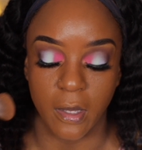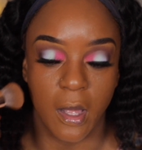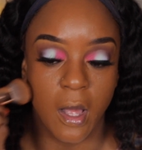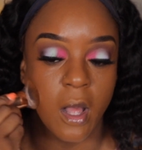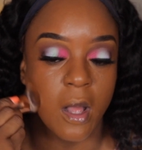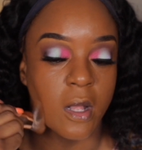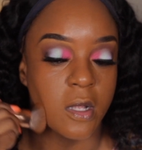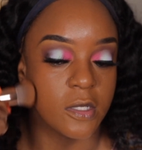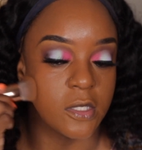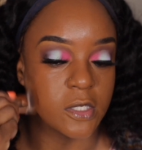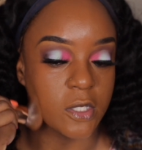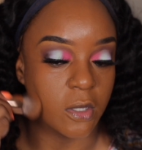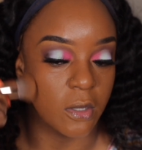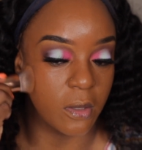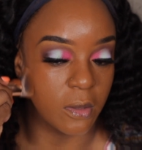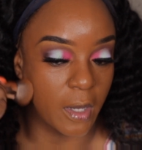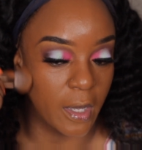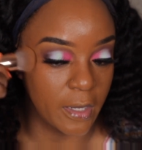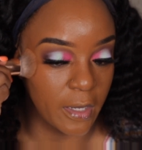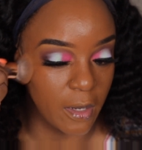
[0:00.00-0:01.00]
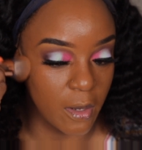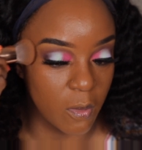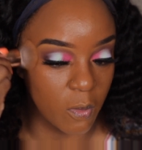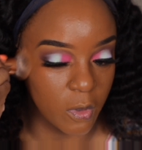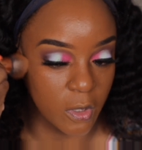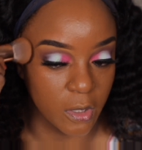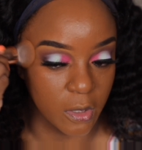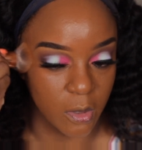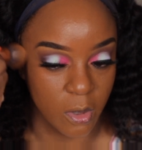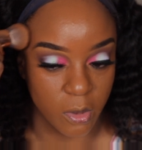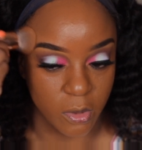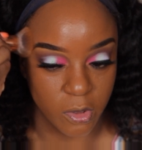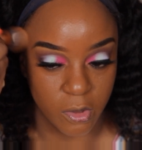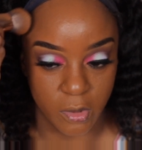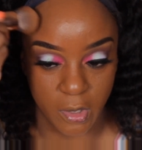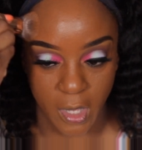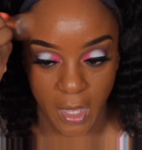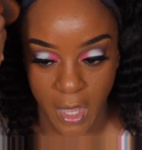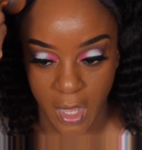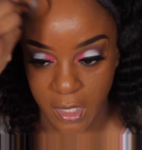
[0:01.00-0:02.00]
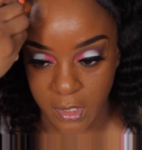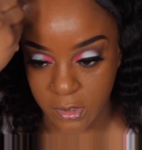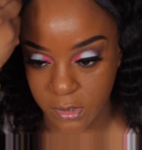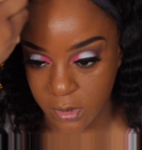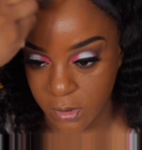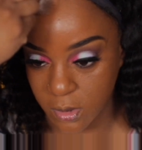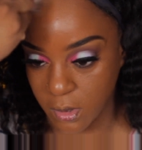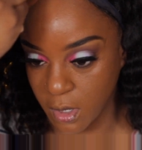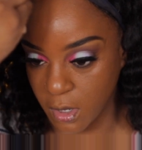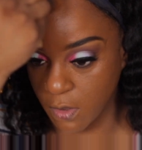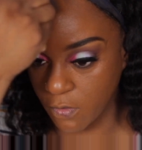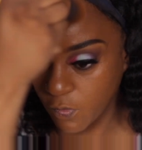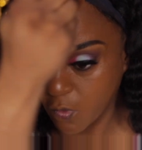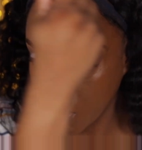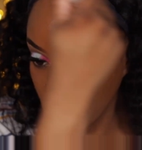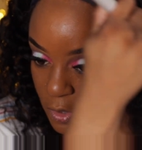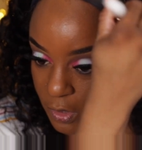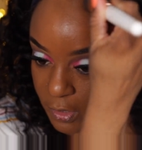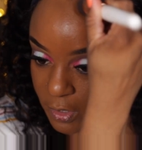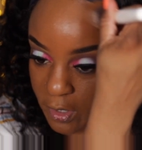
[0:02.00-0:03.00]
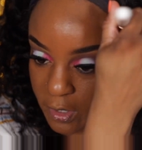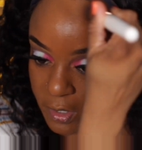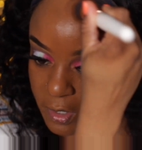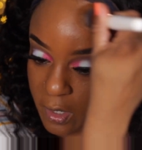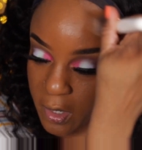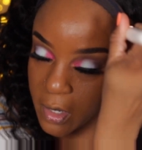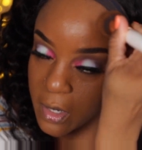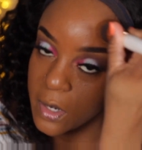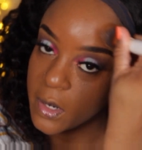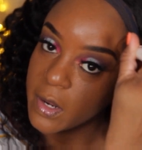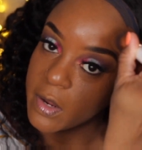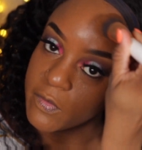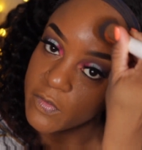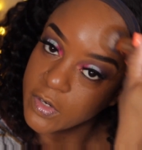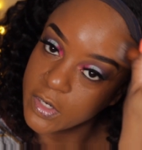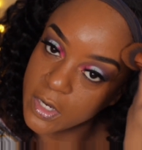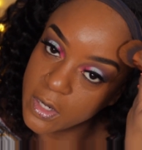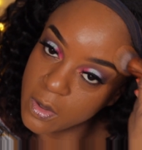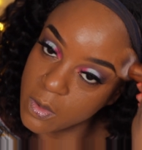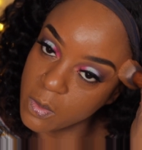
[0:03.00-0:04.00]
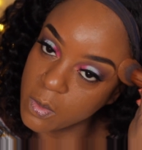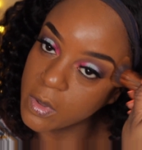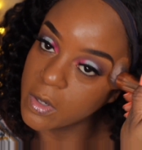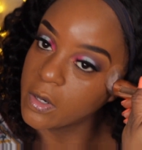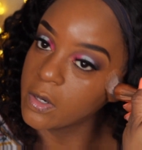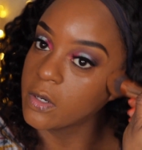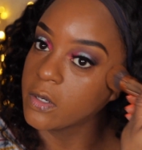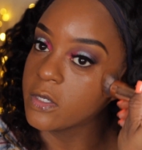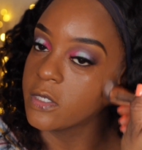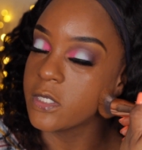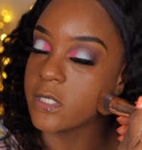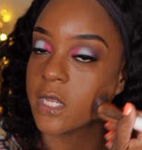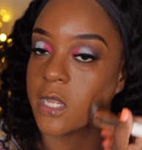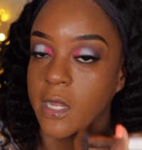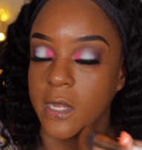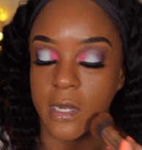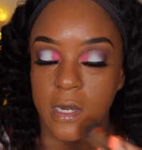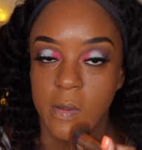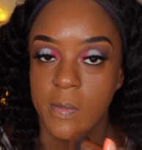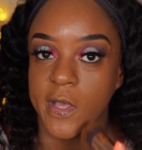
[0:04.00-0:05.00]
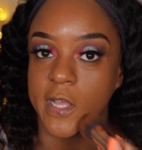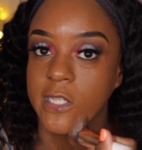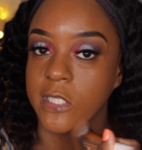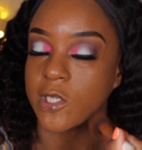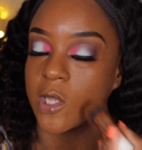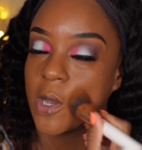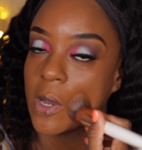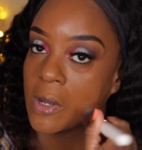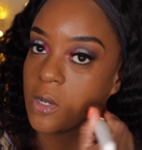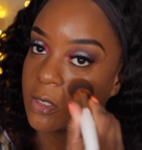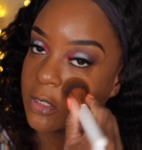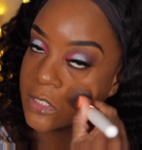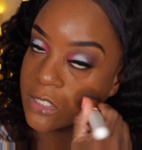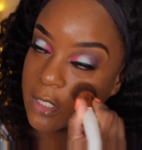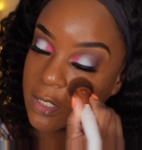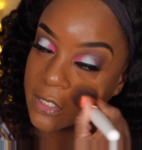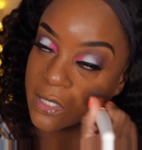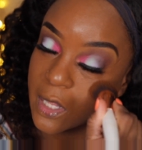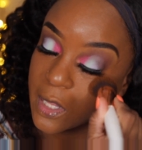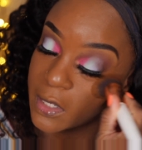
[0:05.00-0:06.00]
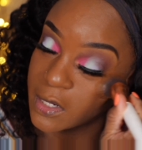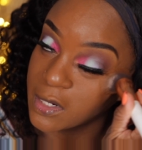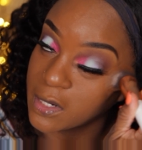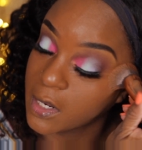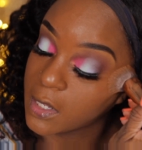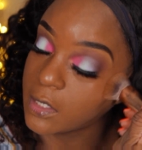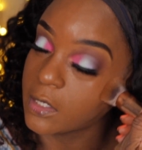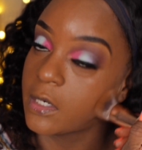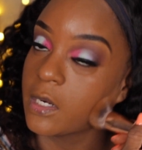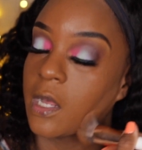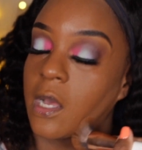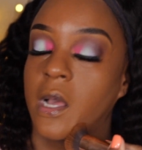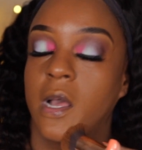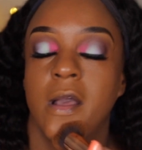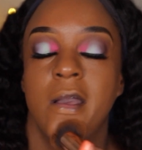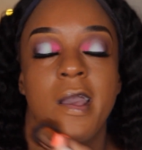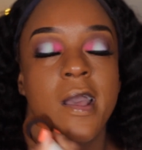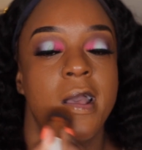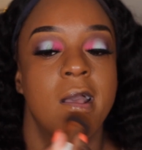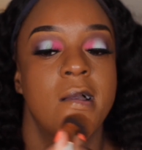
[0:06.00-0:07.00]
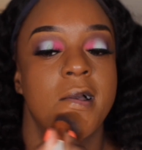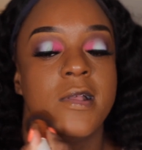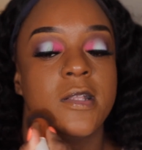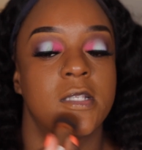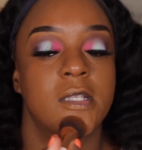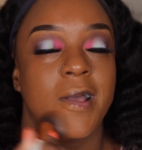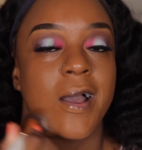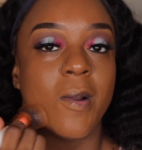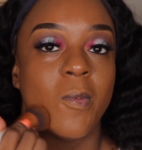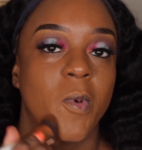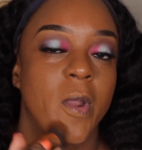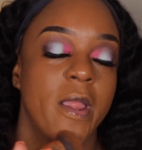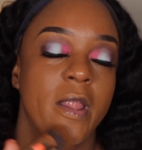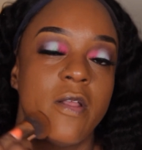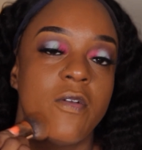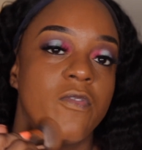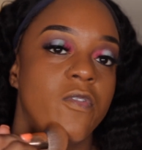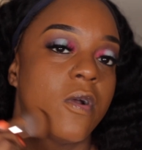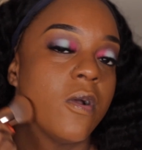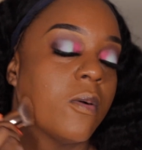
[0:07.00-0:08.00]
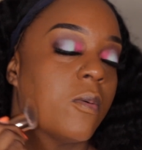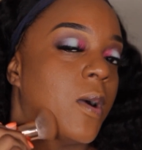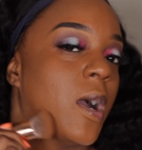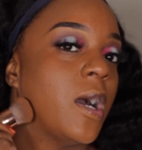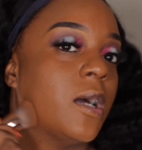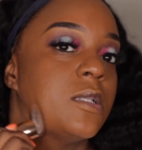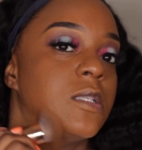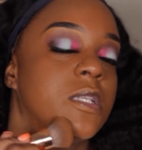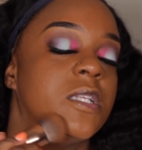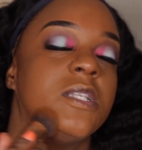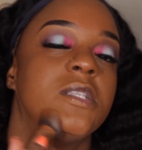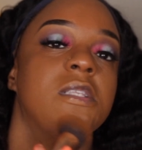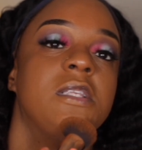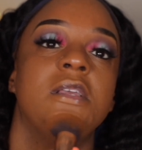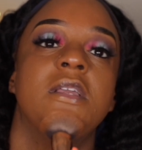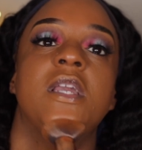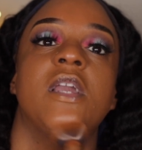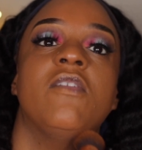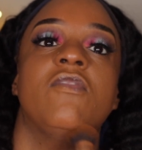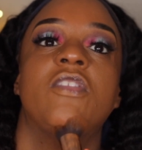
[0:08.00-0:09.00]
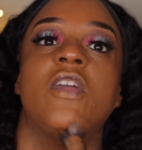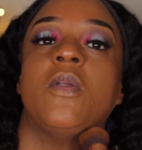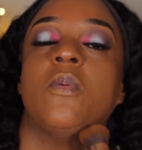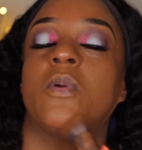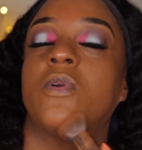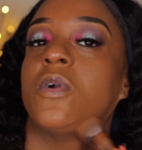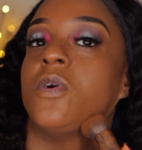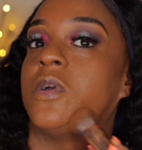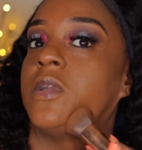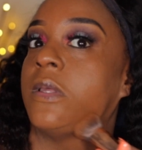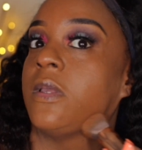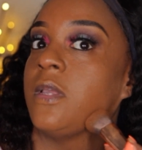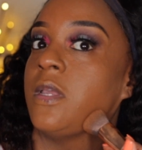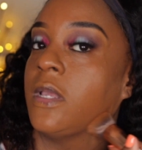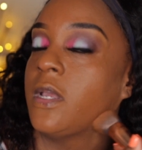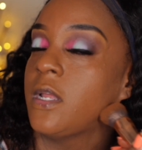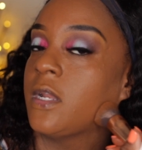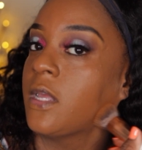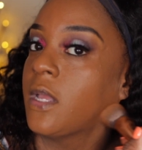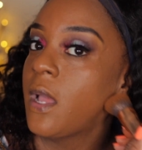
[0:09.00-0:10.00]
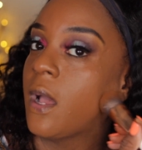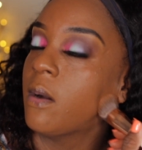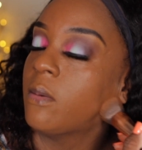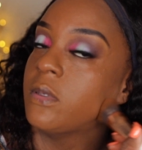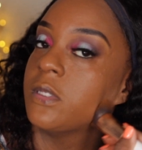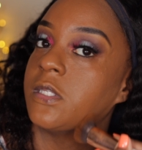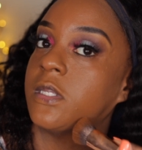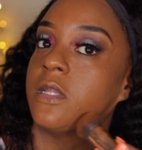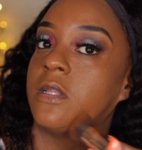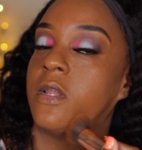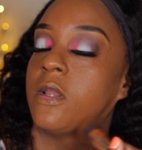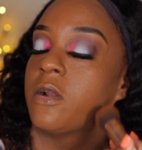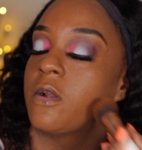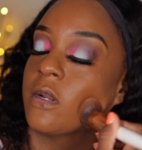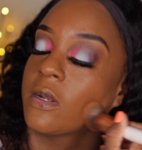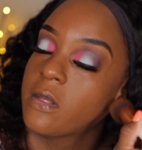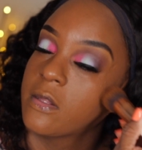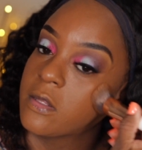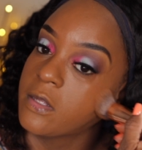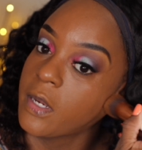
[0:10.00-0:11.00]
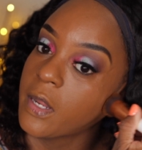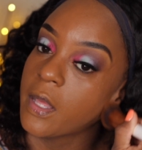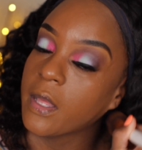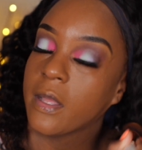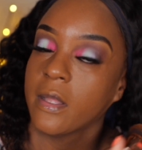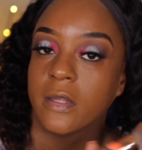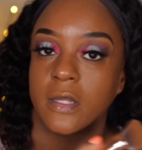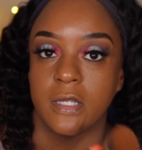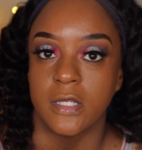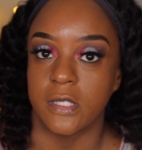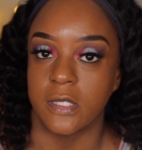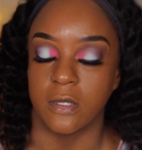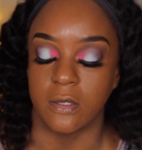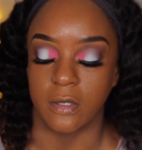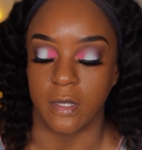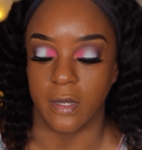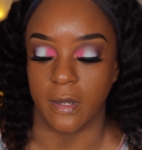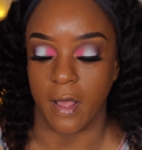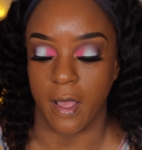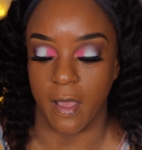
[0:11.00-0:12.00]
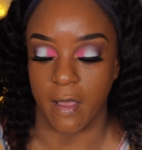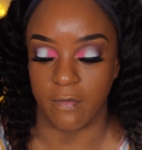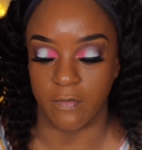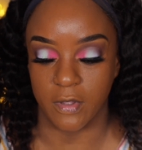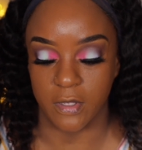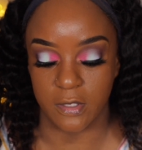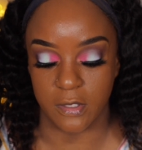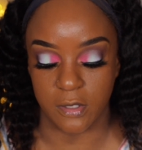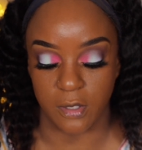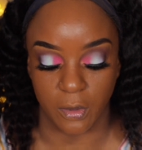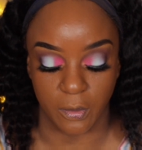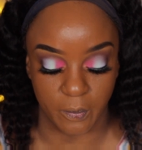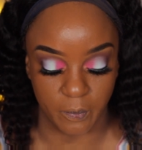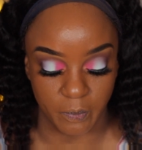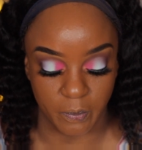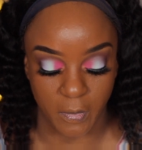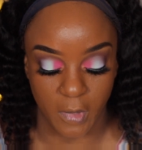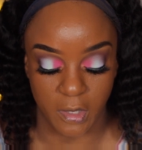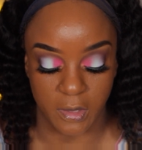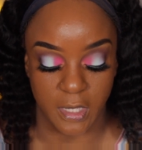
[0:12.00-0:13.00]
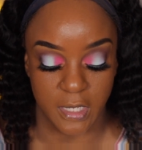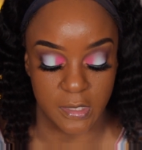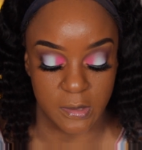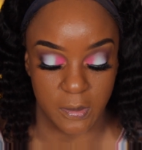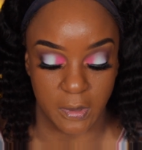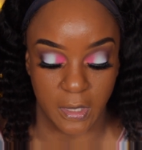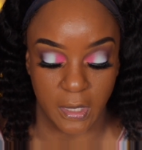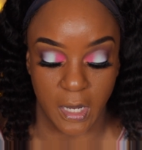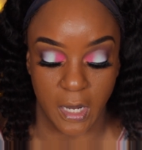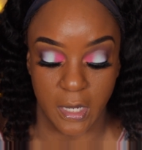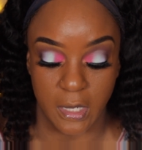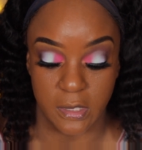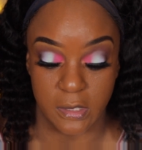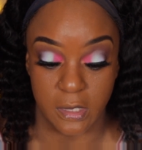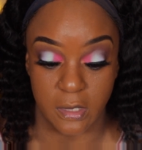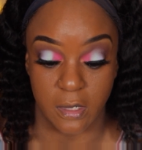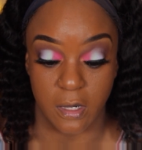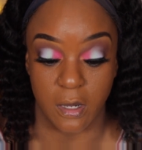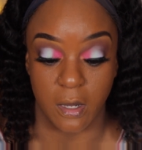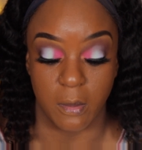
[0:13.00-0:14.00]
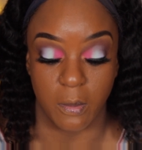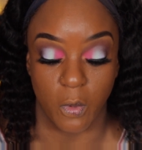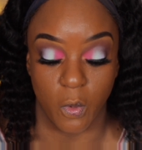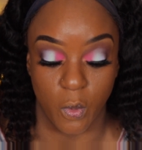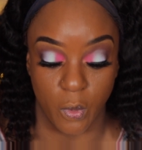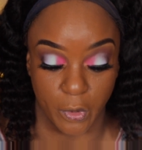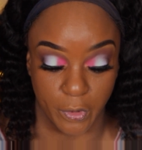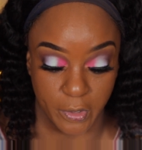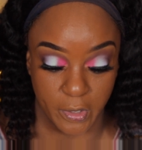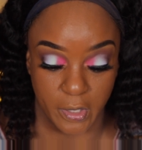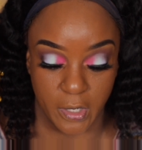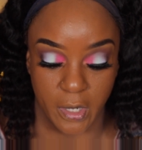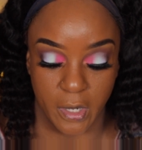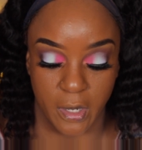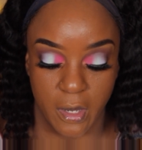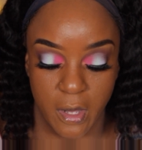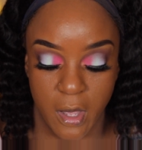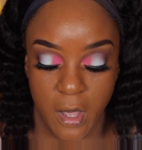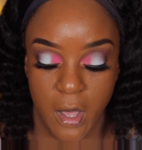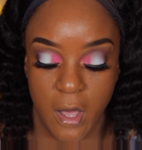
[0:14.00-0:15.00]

it. So I didn't want to go through the hassle of ordering it. If it didn't work, taking it back to Ulta, da da da da da. So I waited for a while to see if they were going to get it. I was in there the other day and they still didn't have it. So that's when I ended up ordering it.